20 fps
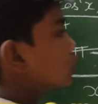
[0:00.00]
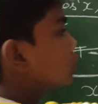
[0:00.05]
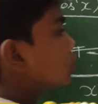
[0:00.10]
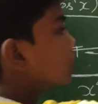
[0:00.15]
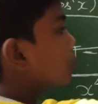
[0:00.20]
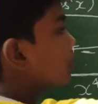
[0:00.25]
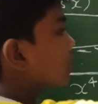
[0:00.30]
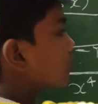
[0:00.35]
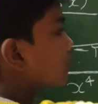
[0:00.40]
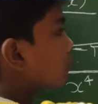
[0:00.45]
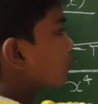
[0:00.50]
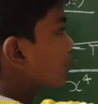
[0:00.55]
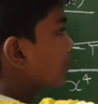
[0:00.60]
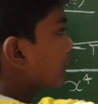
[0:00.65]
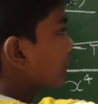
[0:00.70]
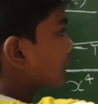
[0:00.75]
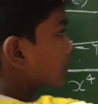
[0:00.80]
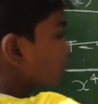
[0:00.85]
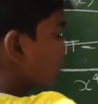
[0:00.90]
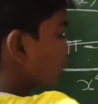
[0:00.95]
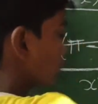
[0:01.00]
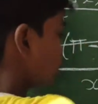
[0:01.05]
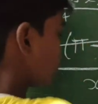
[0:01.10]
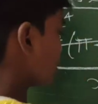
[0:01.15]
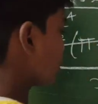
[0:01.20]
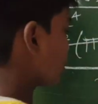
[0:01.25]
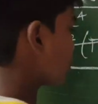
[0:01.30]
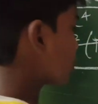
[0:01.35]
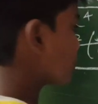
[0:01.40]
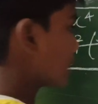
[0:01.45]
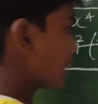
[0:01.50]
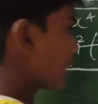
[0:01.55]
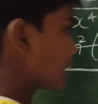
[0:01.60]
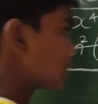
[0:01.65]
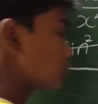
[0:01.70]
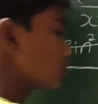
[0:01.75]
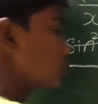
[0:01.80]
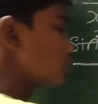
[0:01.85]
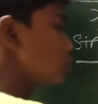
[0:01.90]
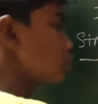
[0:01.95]
to the power of 4x whole square divided by
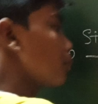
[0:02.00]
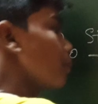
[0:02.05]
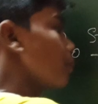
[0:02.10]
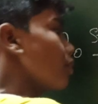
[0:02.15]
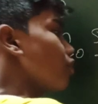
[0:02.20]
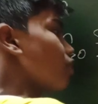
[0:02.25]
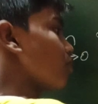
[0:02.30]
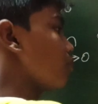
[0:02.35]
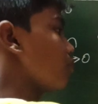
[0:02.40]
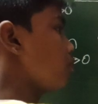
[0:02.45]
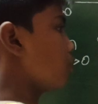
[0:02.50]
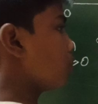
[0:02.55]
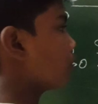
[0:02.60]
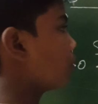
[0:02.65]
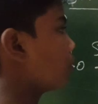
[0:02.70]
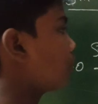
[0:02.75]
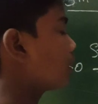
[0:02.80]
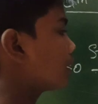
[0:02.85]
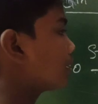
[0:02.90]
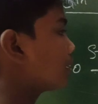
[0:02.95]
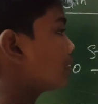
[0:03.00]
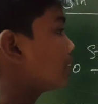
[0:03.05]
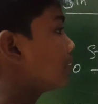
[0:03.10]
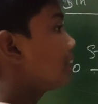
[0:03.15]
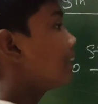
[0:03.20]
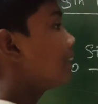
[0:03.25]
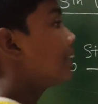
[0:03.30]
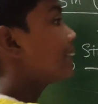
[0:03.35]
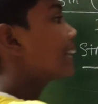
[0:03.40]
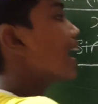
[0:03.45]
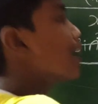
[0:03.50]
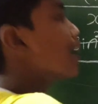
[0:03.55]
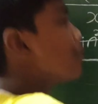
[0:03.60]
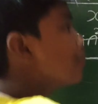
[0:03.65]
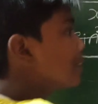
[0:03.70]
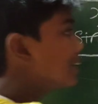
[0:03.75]
x to the power of 4 can be